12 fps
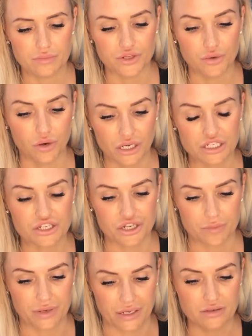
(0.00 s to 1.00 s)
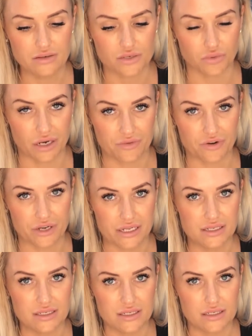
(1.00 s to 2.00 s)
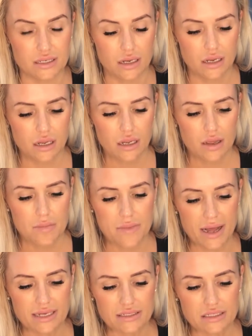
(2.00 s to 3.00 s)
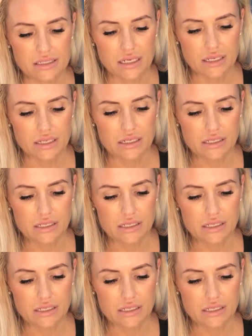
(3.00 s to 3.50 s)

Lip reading: wanting to jump in to whatever it is, but